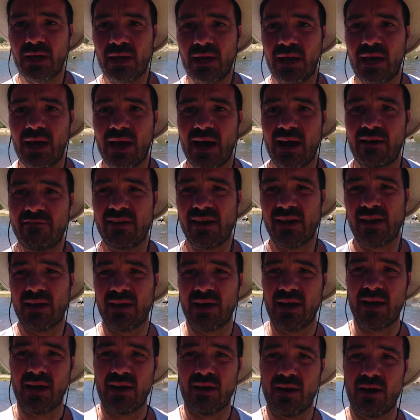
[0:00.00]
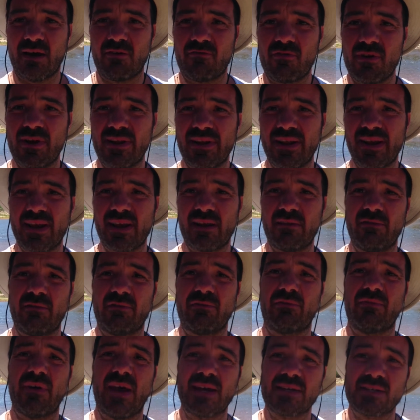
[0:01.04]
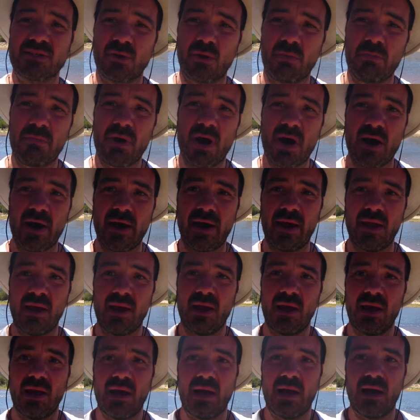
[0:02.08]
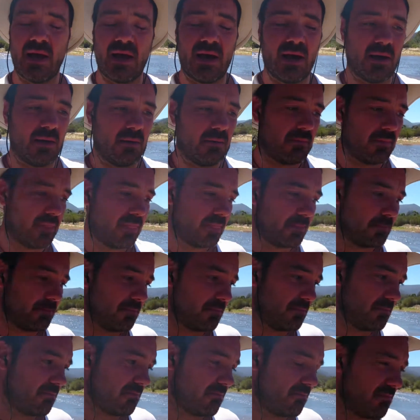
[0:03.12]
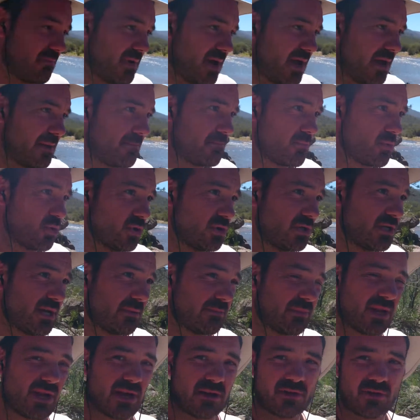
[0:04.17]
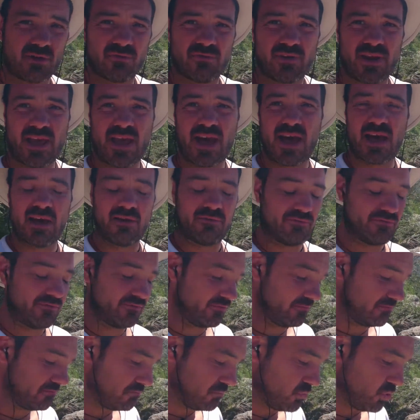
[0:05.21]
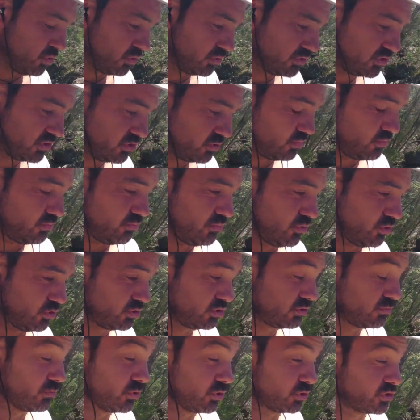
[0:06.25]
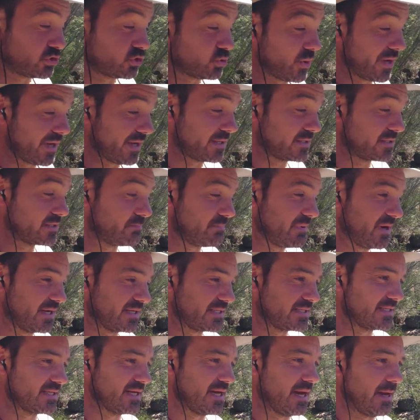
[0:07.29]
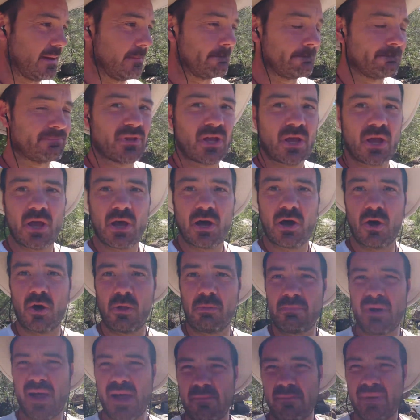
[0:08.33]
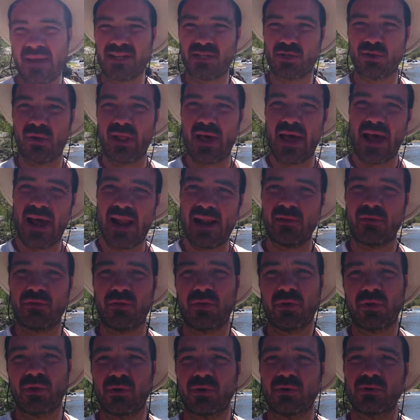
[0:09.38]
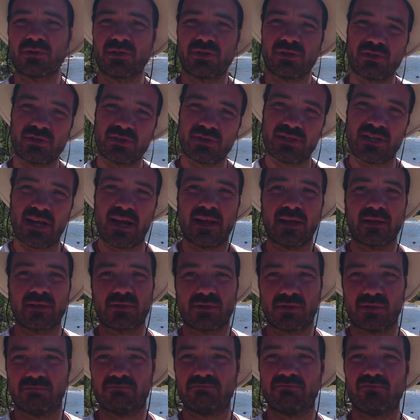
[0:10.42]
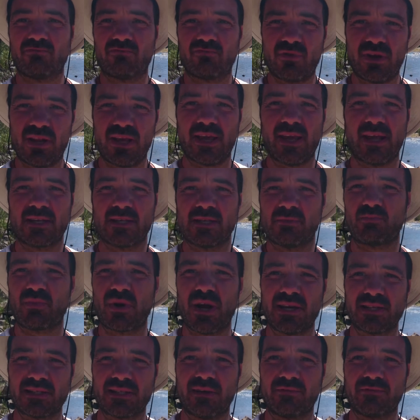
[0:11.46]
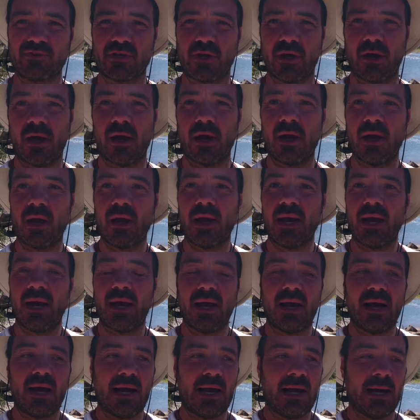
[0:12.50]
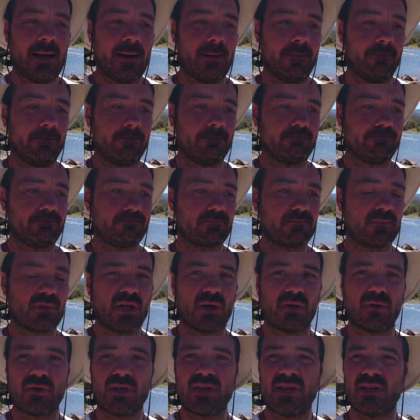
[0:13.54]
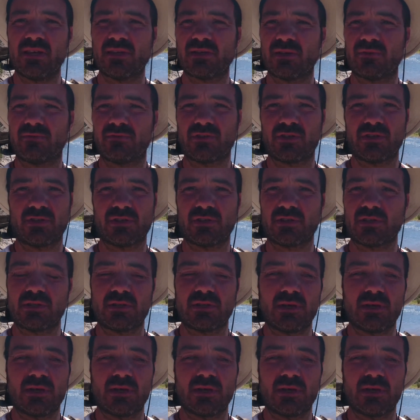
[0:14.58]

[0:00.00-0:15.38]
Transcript: having a really negative effect on my my mood. I mean, I don't really have mood swings, but on my mental health, you know, just starting to really get depressed after you know, years of just